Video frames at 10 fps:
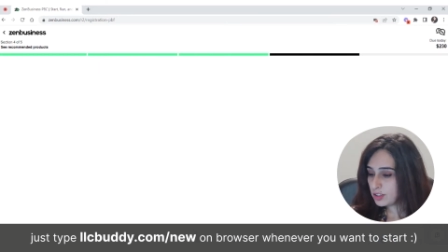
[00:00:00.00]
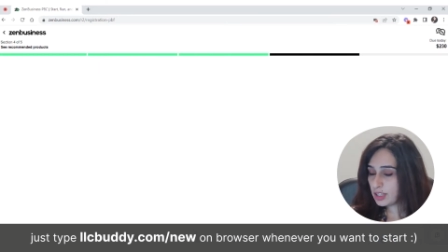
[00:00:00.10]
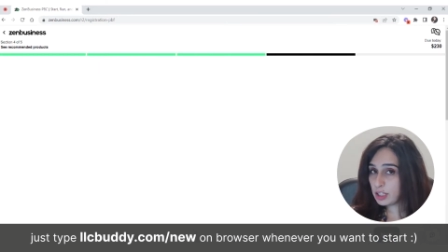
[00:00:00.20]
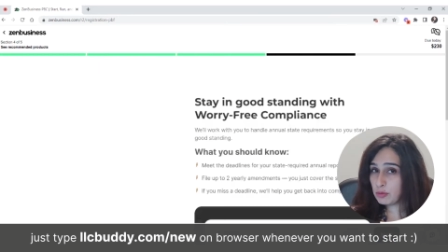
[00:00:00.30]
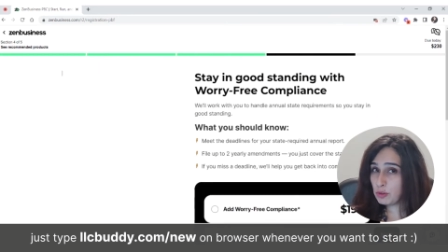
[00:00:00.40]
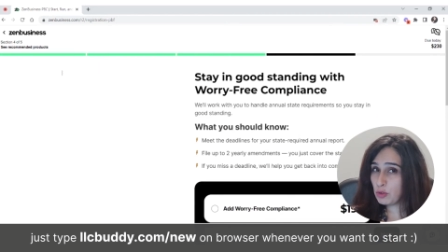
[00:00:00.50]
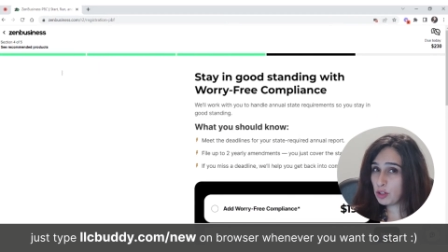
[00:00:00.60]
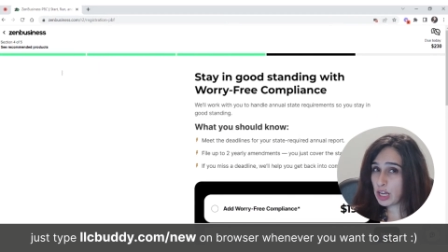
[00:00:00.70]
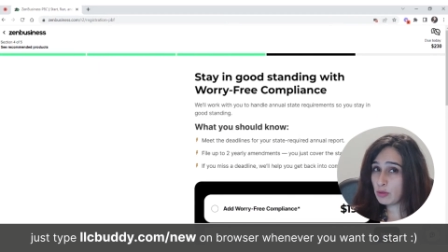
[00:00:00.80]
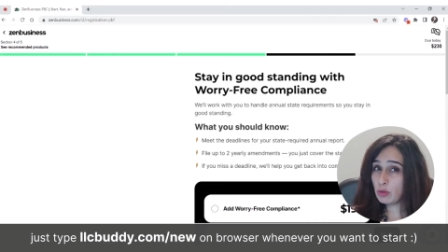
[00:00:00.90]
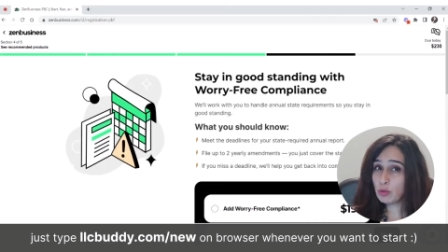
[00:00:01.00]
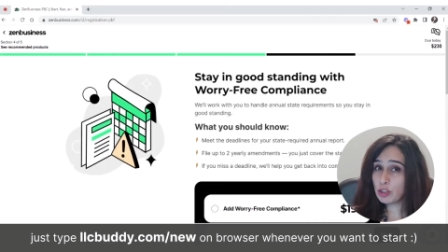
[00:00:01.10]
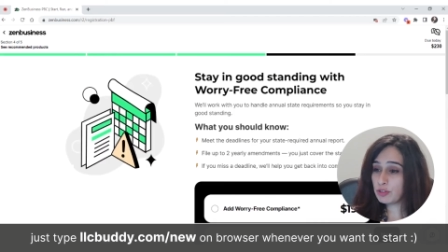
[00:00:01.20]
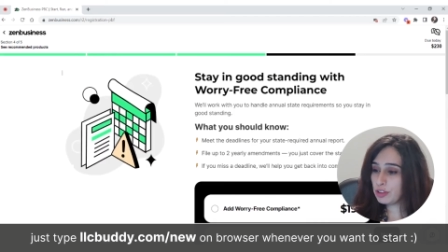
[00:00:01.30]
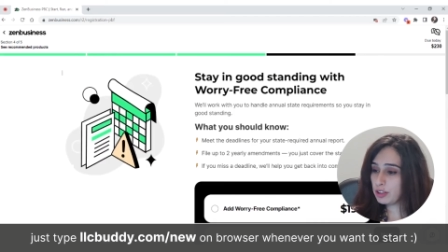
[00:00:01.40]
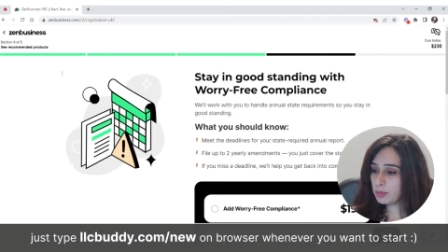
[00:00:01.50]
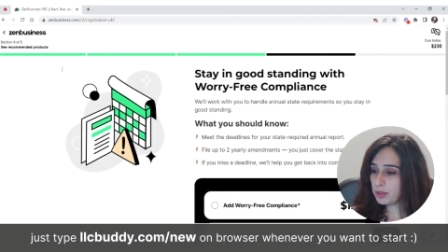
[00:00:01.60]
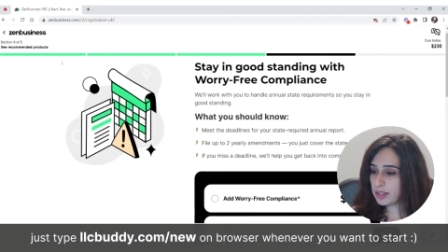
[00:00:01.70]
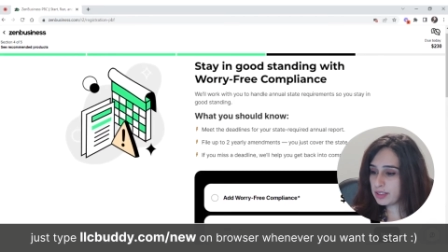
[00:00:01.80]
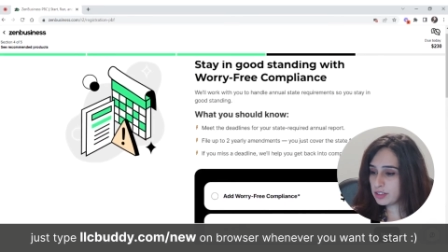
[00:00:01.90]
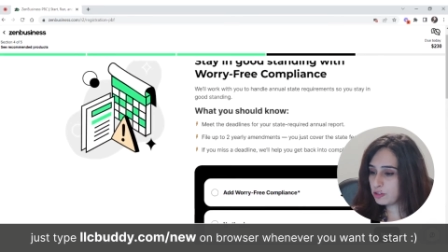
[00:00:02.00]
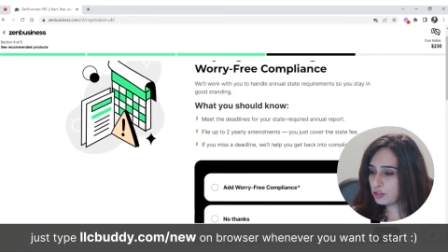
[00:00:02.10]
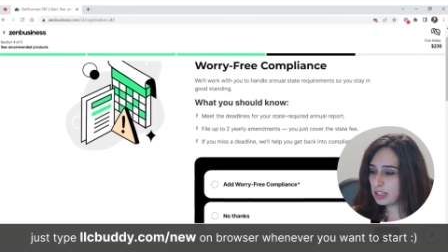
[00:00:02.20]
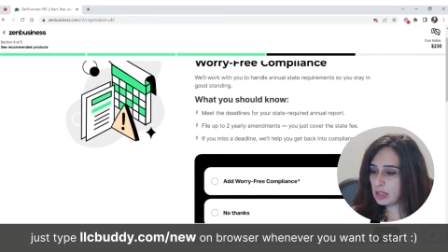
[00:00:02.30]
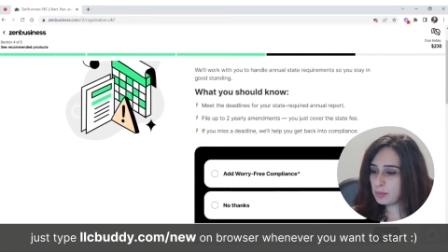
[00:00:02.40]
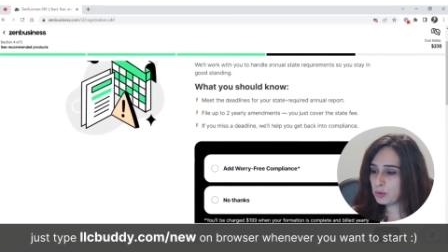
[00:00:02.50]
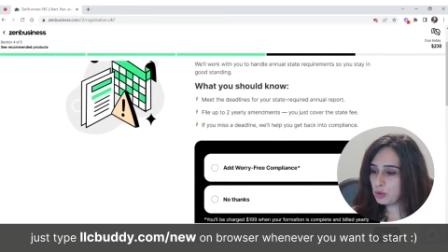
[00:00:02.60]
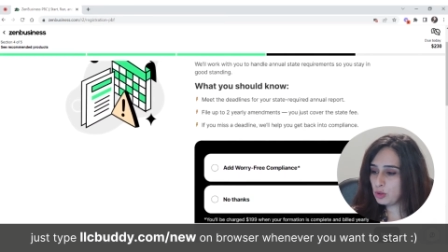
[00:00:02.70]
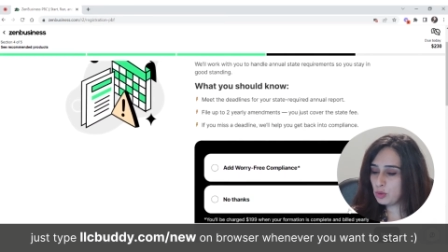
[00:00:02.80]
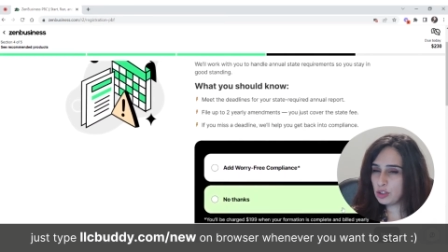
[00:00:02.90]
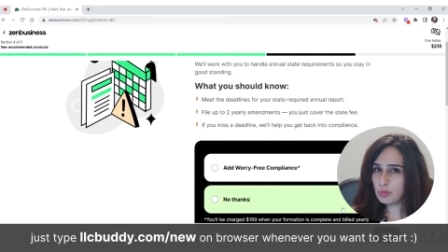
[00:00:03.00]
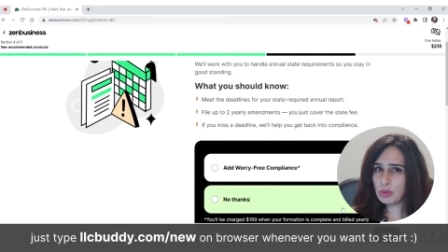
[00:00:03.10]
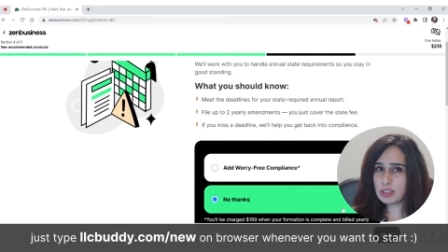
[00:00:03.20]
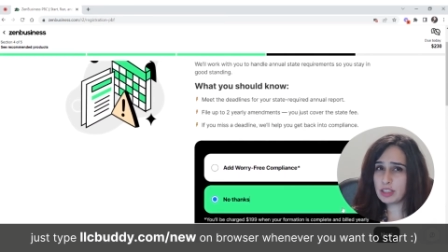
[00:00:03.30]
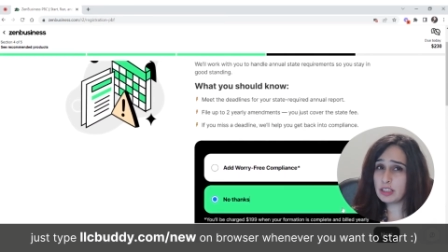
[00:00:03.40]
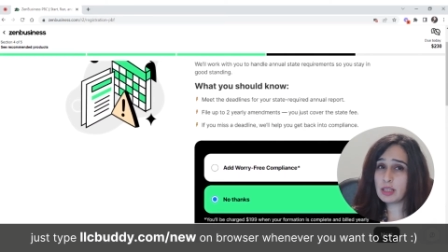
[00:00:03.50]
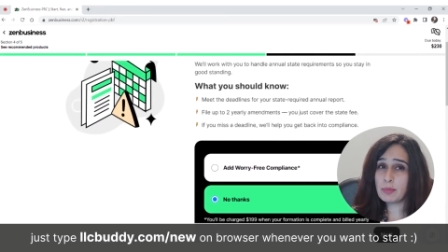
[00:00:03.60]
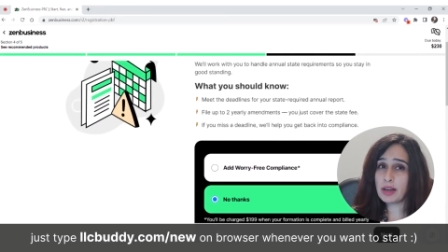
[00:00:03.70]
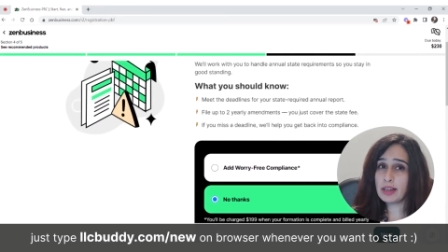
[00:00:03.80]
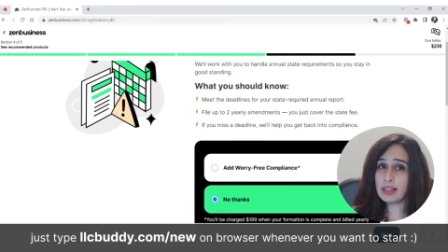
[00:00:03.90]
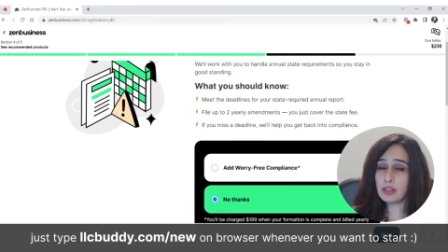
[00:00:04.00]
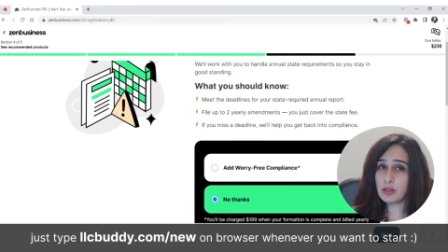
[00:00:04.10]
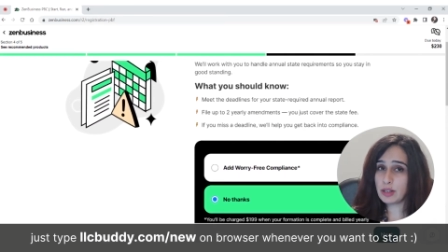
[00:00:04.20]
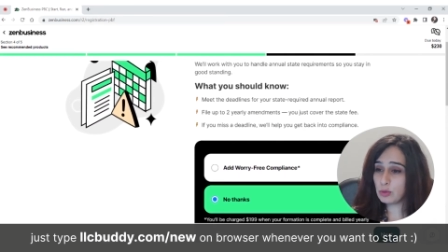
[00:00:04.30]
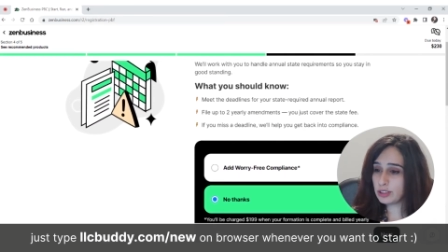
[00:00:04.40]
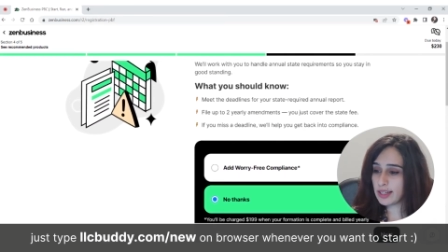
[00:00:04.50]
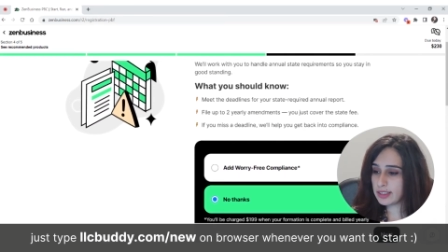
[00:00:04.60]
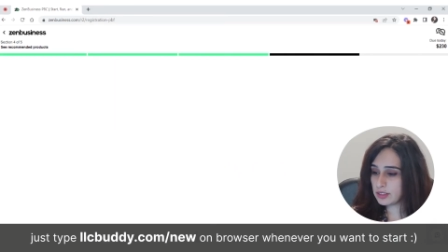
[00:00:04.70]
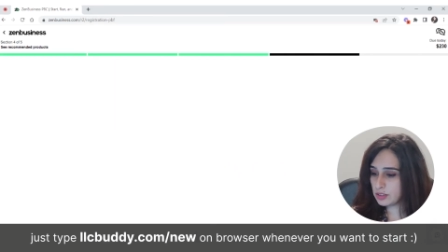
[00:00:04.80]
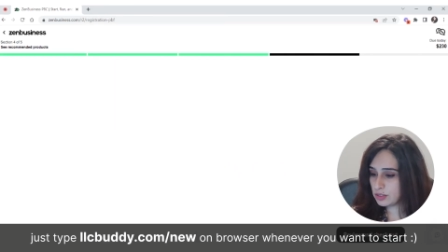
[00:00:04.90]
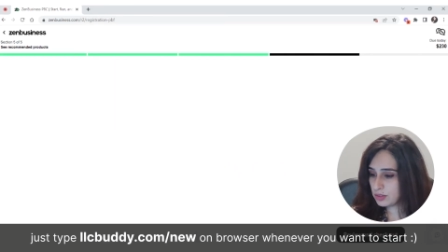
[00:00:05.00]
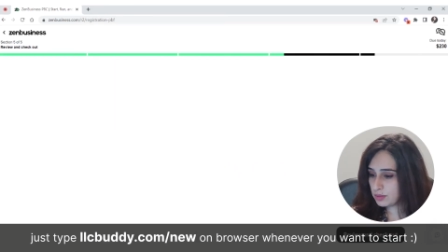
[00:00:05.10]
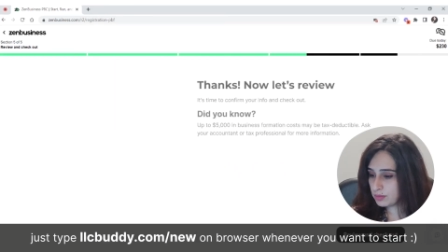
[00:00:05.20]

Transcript: Select if you want annual worry-free compliance. It's really up to you. It's basically them handling your annual taxes.